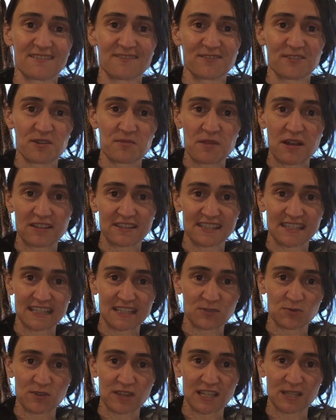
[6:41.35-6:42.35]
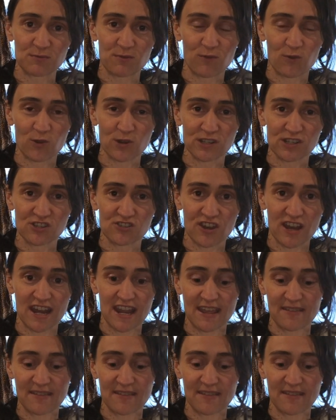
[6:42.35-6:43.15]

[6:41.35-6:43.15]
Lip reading: for about 6 weeks before you strain